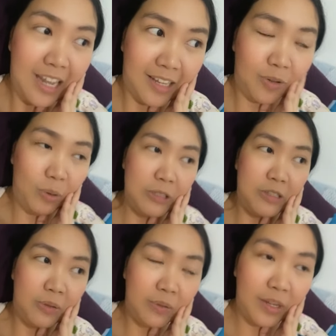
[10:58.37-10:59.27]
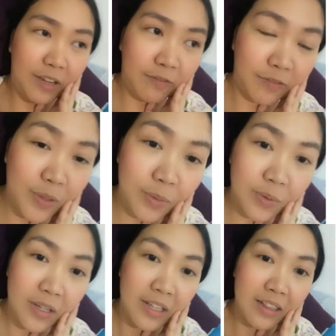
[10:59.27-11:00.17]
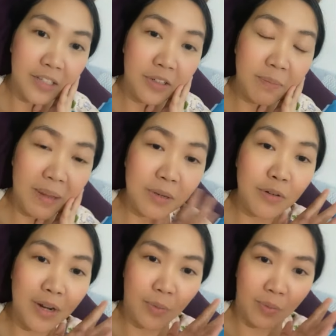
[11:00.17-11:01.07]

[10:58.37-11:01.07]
And also, if you let your baby drink